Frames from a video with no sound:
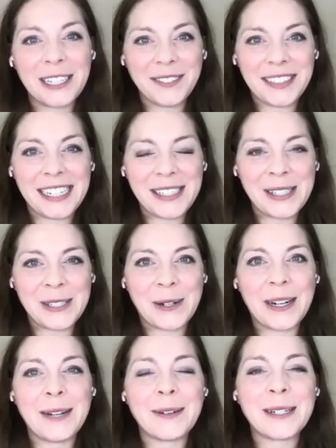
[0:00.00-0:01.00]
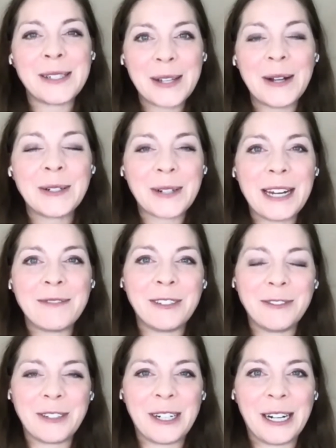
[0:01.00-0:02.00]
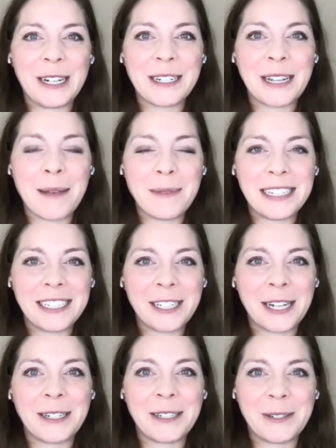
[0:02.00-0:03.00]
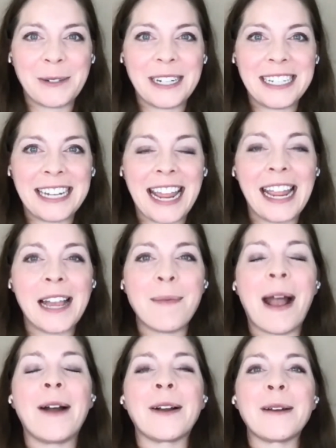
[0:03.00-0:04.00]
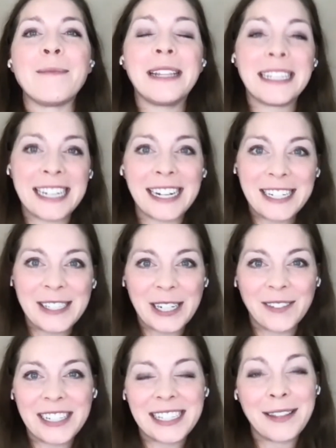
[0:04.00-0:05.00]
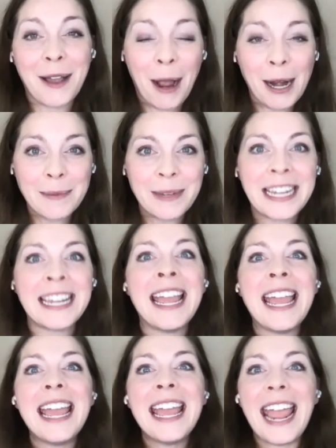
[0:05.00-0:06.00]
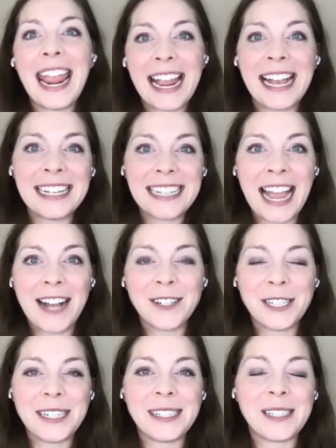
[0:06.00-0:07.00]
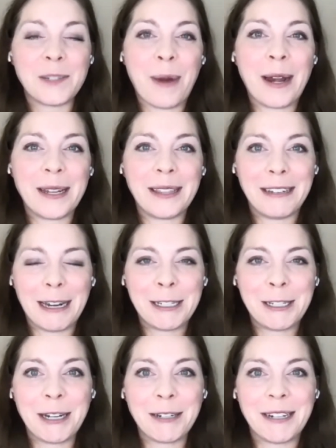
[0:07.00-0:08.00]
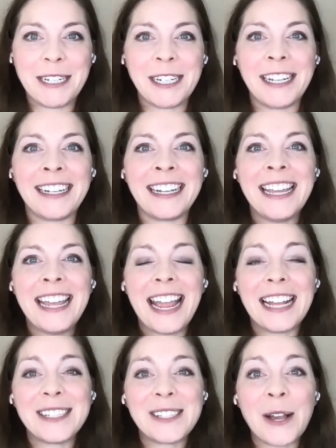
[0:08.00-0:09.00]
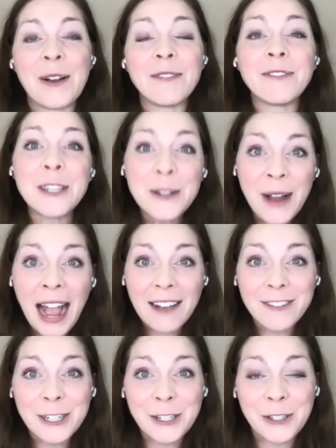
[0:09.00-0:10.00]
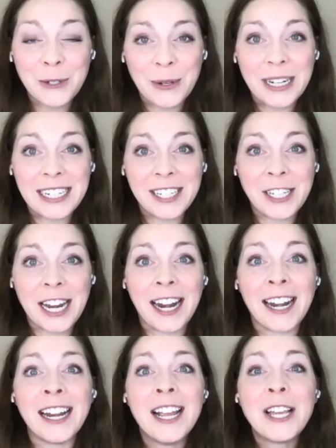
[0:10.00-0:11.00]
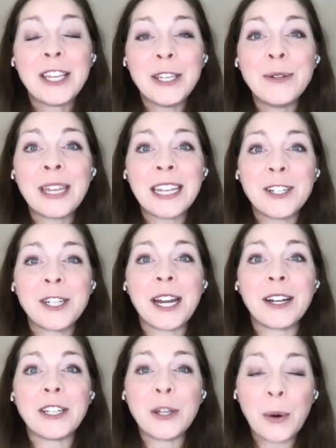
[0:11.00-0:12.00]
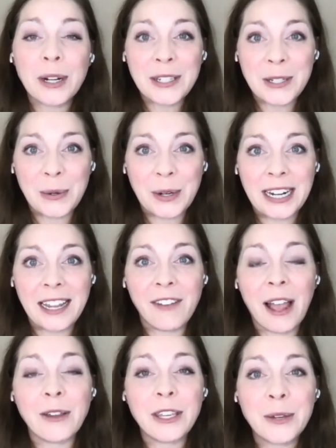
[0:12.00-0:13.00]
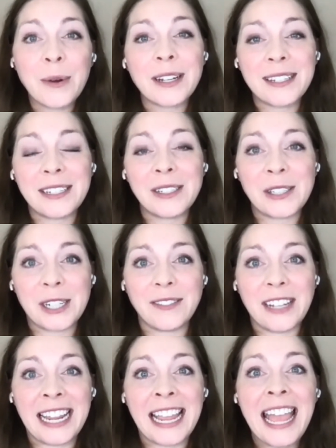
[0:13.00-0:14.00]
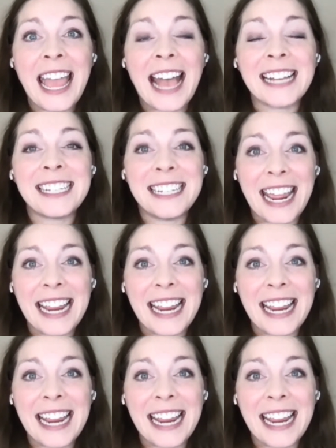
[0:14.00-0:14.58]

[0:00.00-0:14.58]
Sylvia's story. We're so grateful for her coming to share her story today about her military service in the Army and how she's inspiring the next generation. And so if you have a story to share, you can share your story of how you are still serving at